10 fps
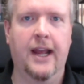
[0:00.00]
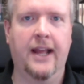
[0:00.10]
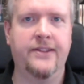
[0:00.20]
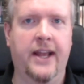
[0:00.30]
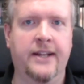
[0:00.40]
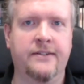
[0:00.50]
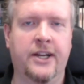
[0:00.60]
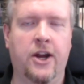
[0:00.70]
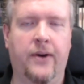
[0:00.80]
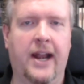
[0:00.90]
and then, you
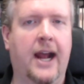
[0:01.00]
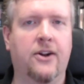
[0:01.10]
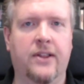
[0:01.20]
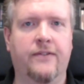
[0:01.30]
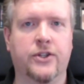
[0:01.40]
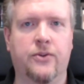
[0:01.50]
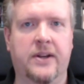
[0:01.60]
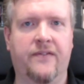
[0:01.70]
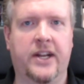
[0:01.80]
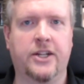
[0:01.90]
know, at higher levels you
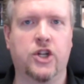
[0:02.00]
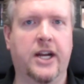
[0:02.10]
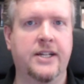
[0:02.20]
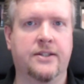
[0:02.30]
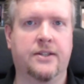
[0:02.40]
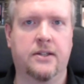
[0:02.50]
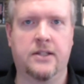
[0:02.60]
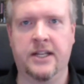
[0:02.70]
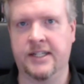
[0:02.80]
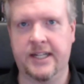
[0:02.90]
end up fighting giants,
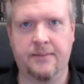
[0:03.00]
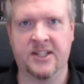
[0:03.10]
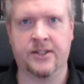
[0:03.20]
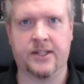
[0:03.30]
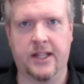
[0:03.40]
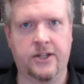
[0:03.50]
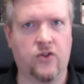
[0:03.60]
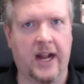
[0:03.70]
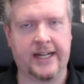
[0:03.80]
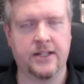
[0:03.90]
and then demons, and then
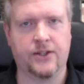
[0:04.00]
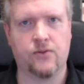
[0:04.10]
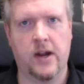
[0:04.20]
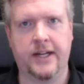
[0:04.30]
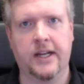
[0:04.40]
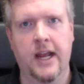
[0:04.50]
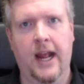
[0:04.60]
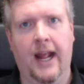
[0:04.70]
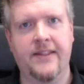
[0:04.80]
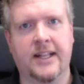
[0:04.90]
dragons, right?
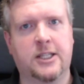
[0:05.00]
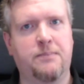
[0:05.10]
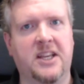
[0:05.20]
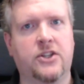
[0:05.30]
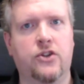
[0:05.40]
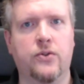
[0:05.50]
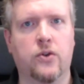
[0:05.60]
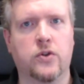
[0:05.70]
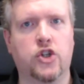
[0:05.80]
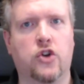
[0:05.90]
And that speaks to
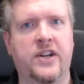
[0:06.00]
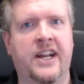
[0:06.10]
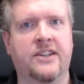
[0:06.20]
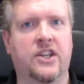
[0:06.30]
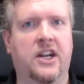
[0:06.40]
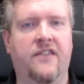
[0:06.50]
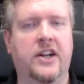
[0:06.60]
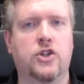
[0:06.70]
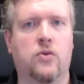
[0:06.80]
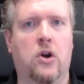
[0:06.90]
your journey as an
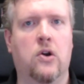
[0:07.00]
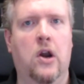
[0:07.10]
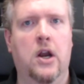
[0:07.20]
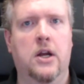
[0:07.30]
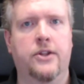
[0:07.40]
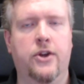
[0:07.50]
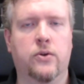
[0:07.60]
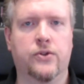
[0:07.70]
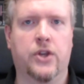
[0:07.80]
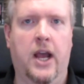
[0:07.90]
adventurer.
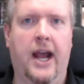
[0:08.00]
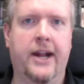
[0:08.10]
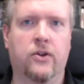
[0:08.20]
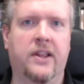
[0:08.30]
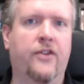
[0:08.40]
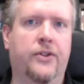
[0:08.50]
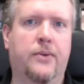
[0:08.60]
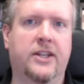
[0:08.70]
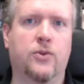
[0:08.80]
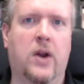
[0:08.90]
Those higher level
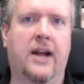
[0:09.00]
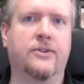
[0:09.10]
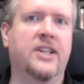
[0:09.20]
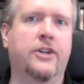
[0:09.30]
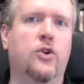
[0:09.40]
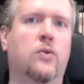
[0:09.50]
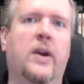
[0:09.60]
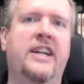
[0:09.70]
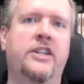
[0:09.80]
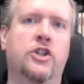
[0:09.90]
threats were outside your
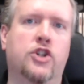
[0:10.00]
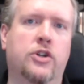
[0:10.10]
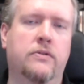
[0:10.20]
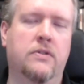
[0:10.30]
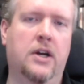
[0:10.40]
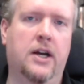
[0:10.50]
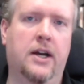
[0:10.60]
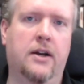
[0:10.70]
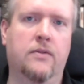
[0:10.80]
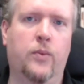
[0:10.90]
range
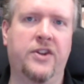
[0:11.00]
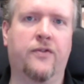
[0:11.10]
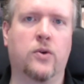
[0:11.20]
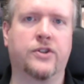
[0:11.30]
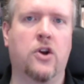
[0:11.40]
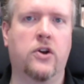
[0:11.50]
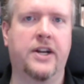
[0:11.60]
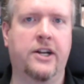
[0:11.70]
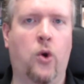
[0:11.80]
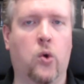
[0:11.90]

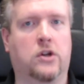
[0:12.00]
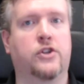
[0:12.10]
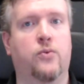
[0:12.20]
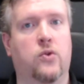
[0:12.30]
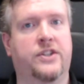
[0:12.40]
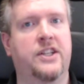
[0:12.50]
started, and orcs were